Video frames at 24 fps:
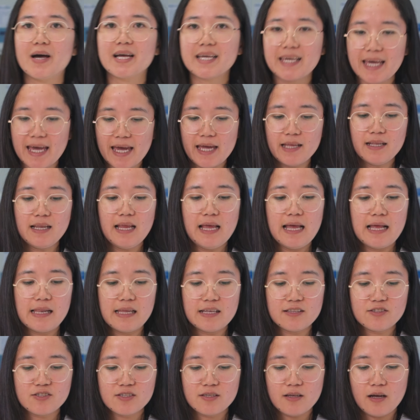again,
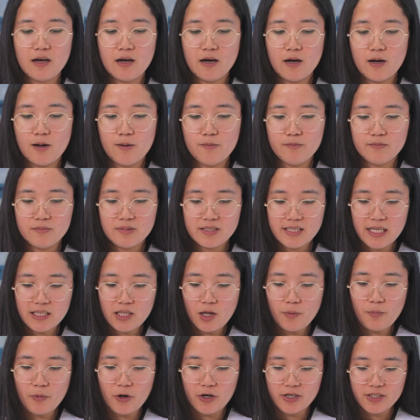let's set
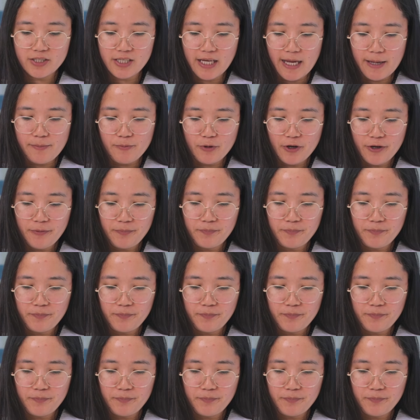up our timer